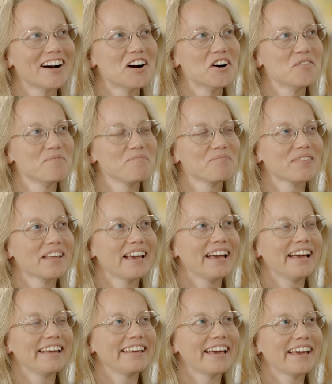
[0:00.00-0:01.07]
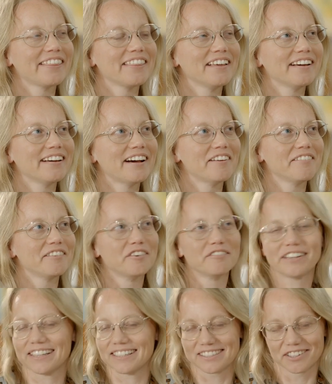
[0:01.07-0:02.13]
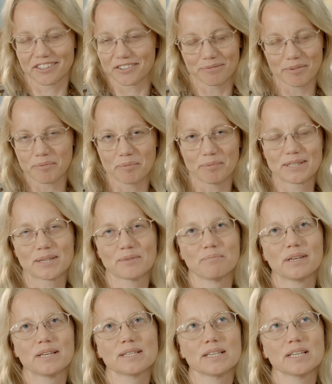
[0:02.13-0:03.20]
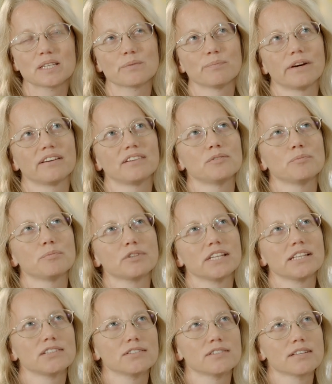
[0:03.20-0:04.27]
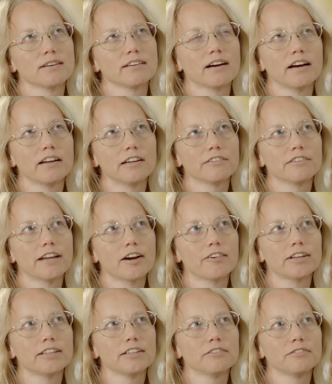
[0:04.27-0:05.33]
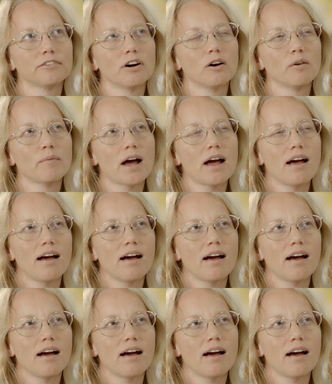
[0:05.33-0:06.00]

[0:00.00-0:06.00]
um, yeah, I've already told maybe bits and pieces, but to put it to some kind of narrative form,